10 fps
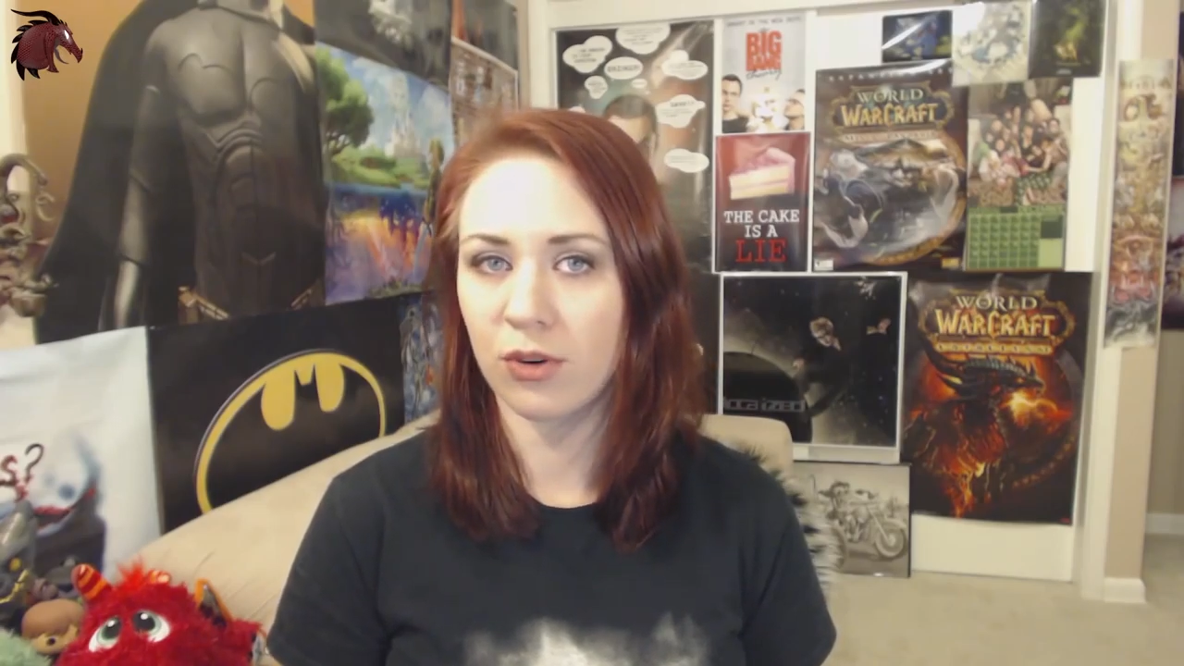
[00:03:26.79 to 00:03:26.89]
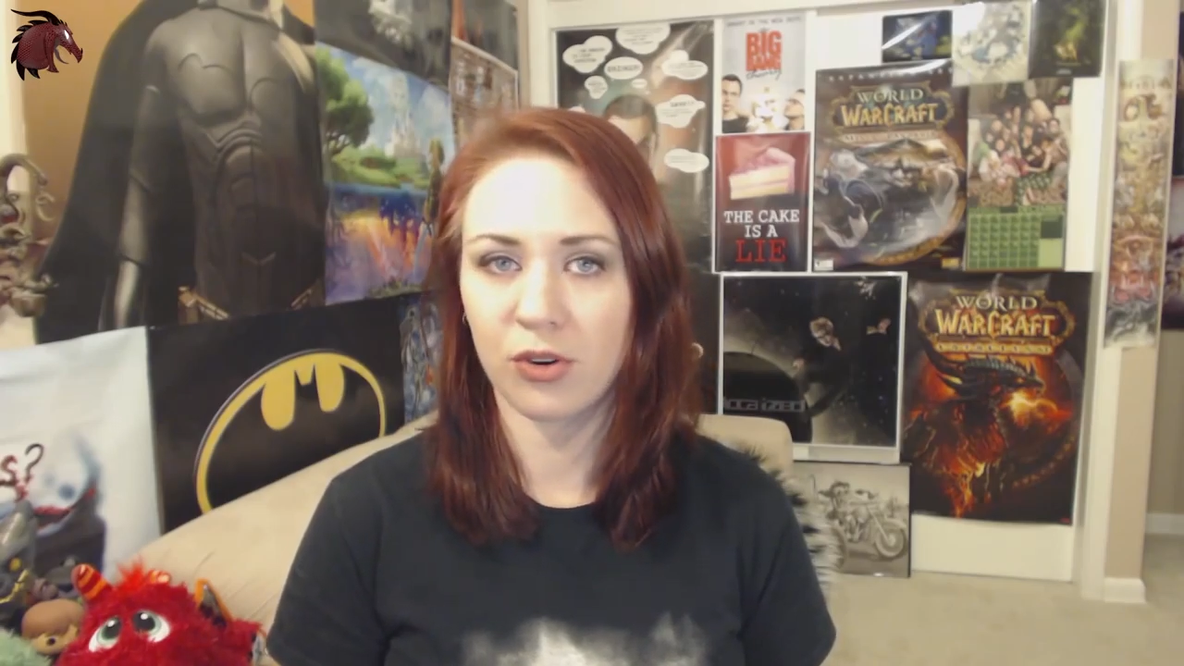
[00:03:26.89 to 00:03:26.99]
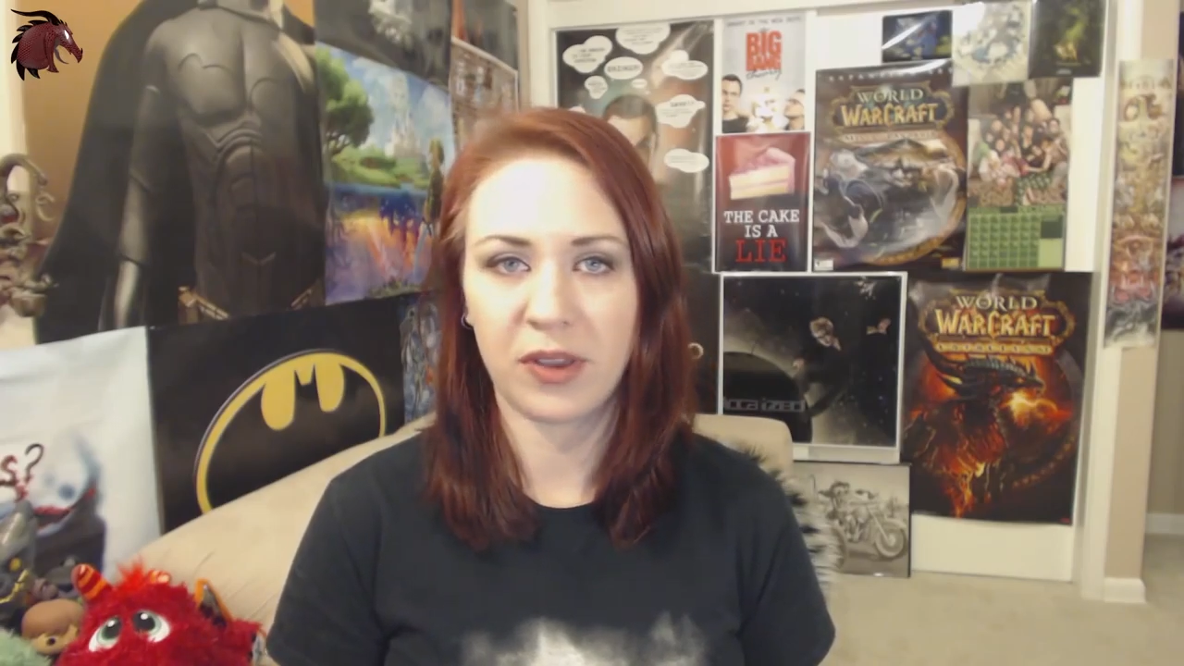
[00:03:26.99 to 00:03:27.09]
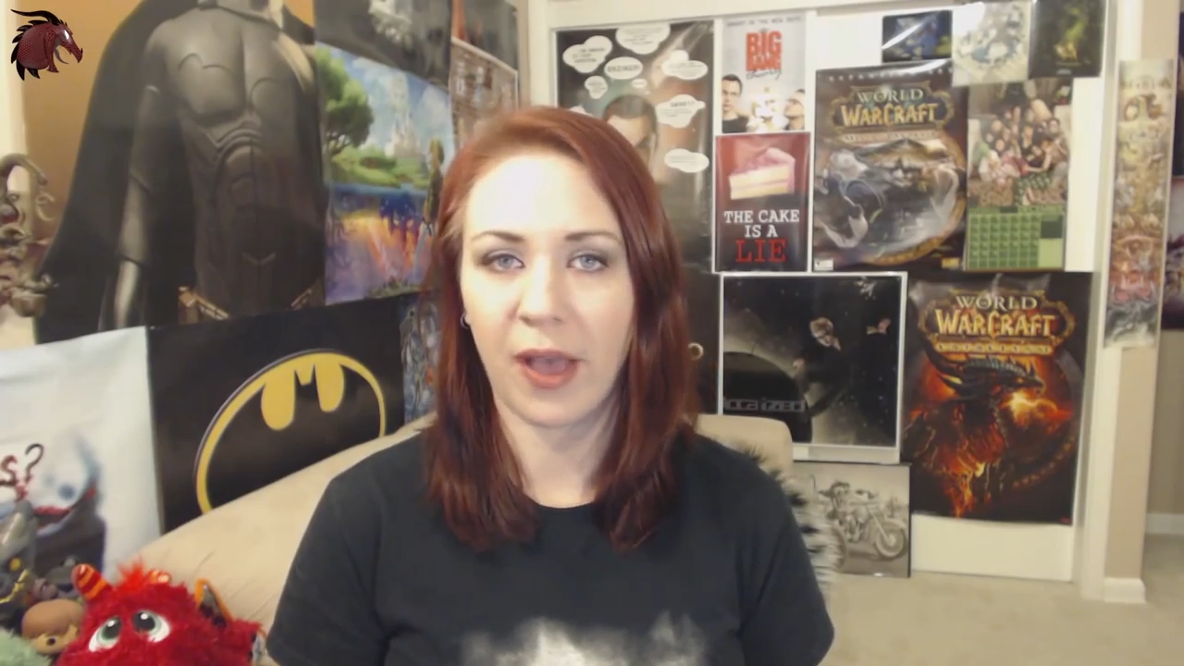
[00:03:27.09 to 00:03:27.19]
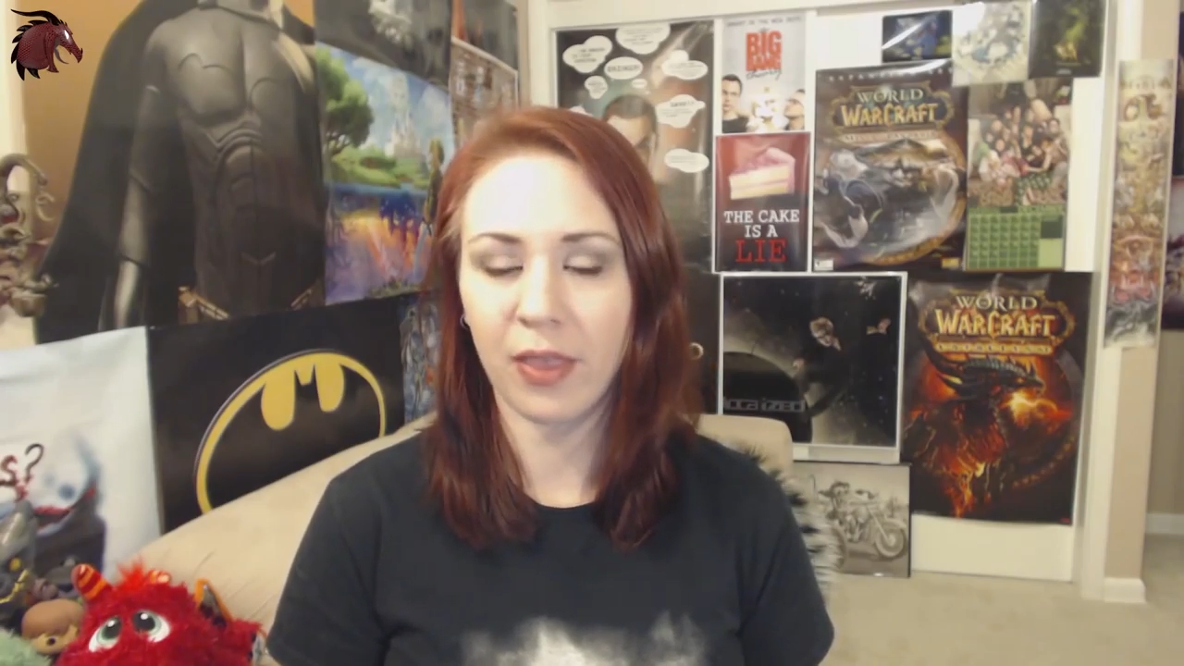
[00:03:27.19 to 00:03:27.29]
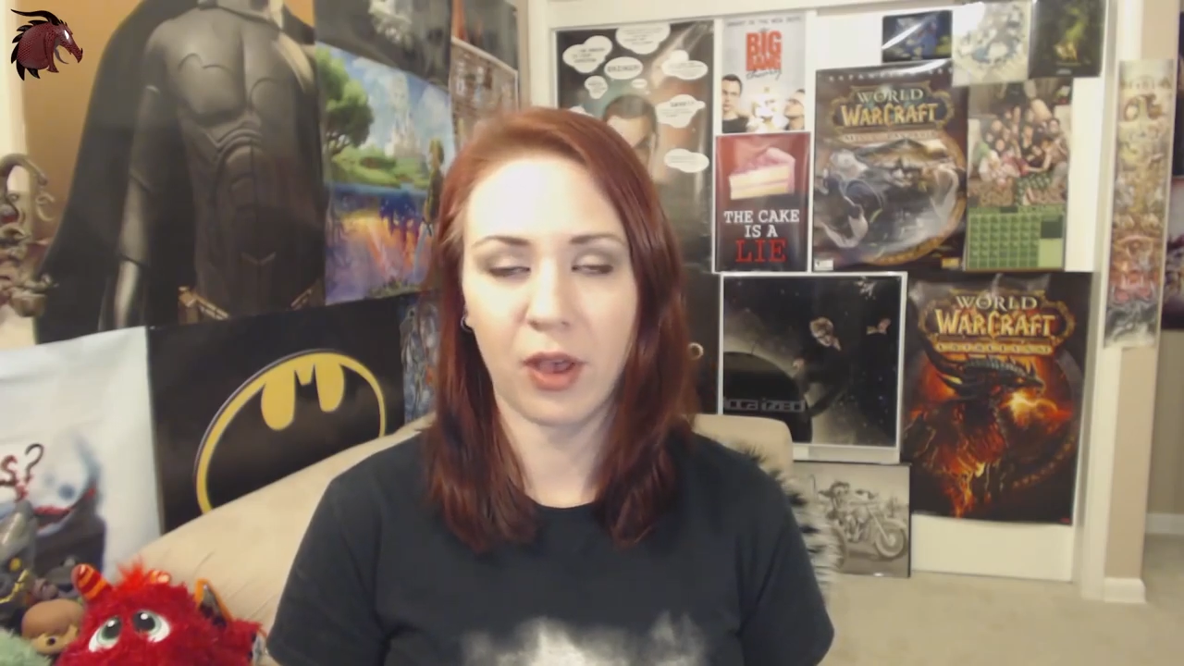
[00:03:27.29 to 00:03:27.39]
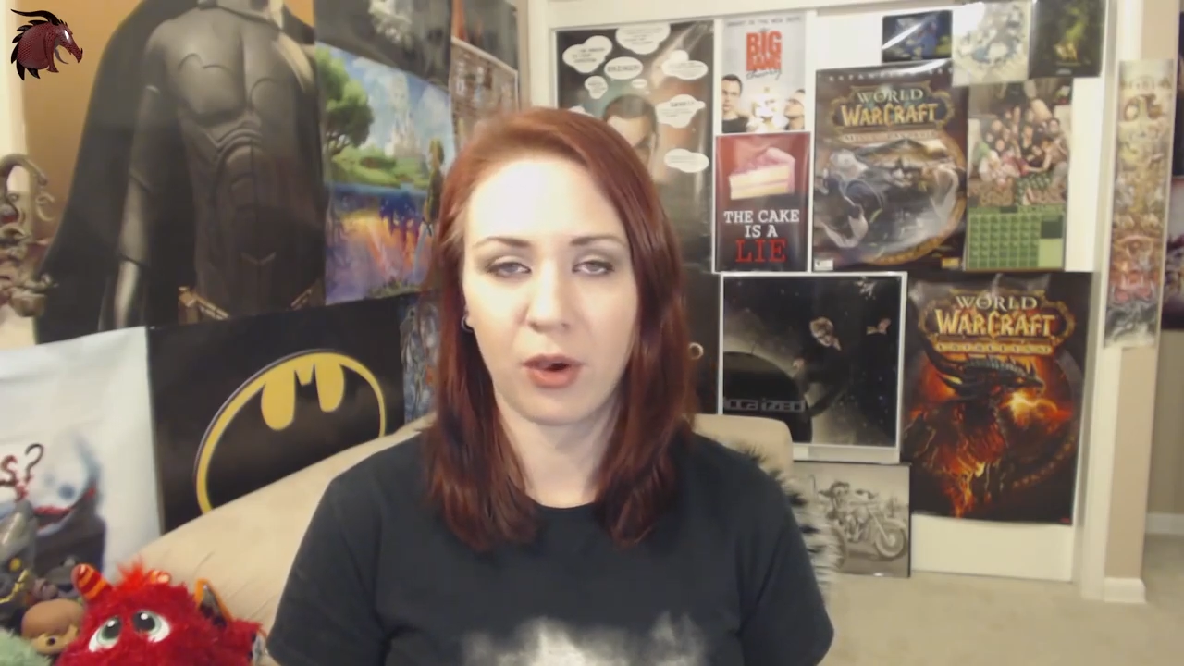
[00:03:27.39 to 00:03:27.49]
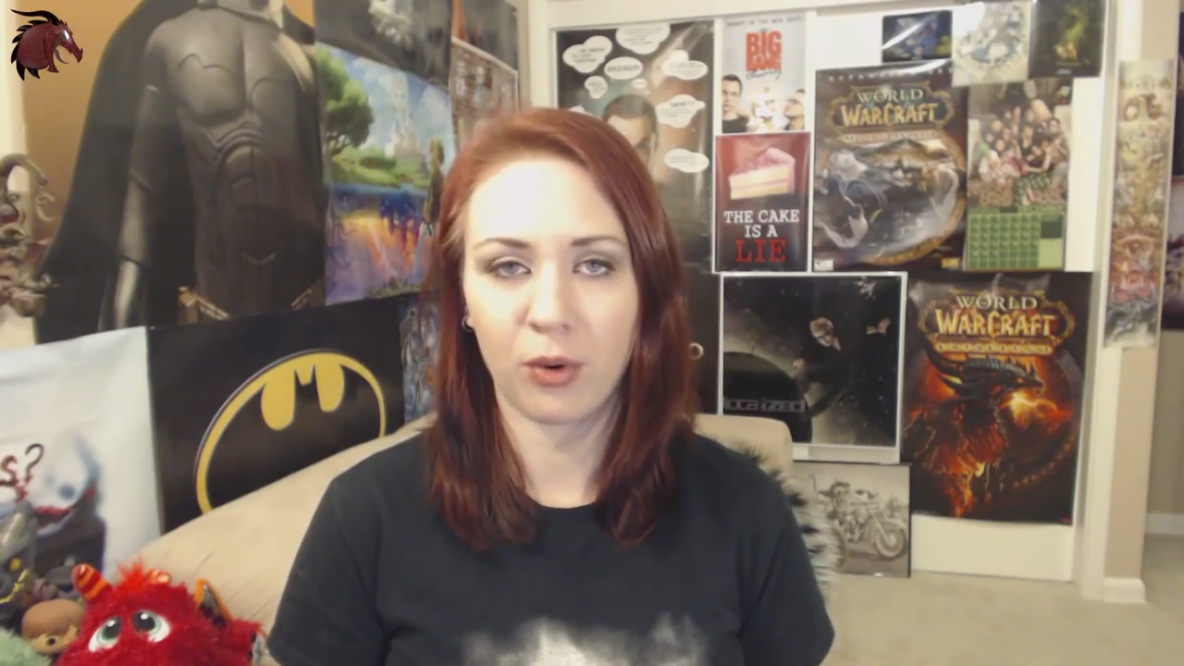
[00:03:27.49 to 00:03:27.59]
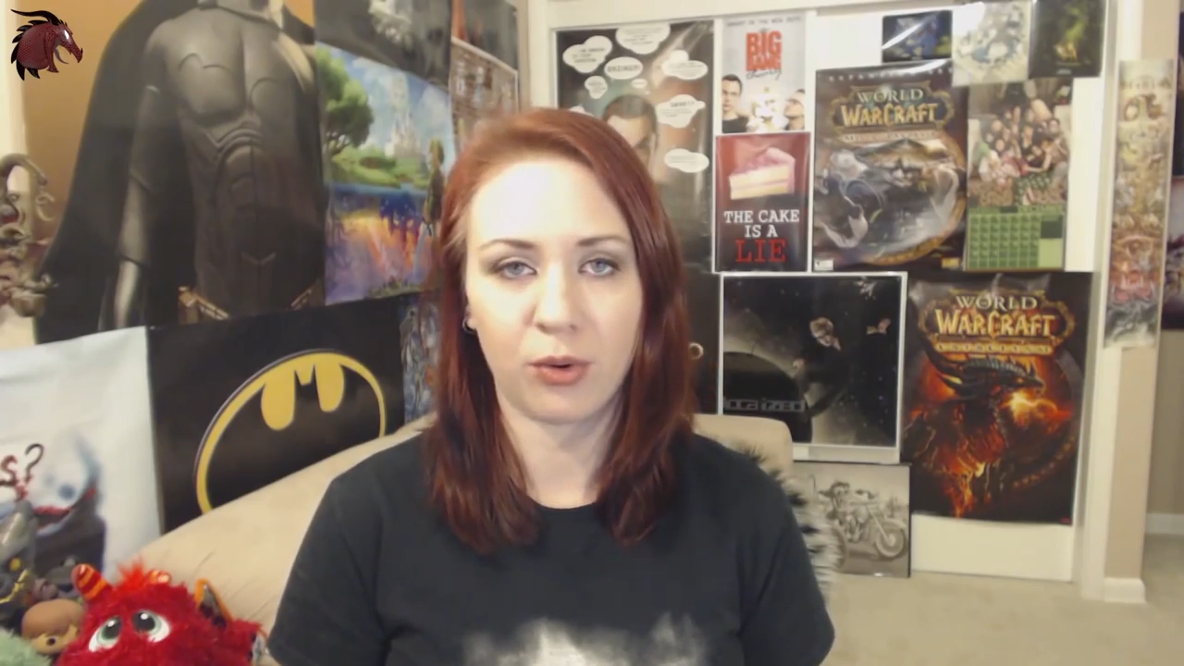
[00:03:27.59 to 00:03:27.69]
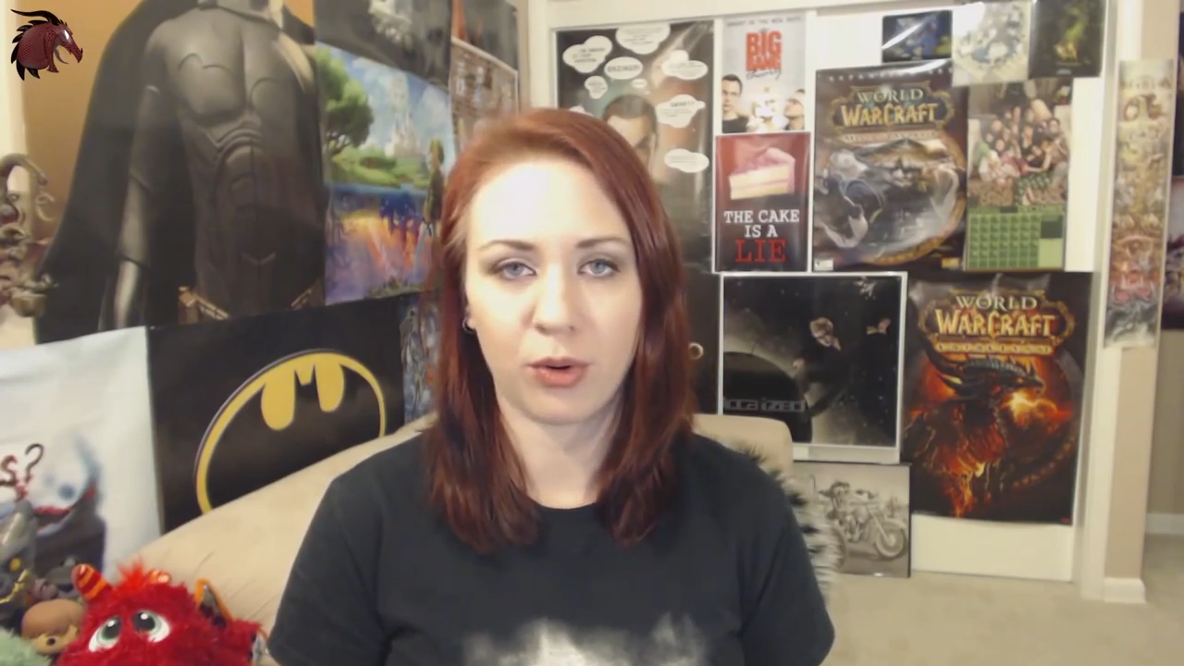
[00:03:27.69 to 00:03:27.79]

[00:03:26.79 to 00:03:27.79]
or yellow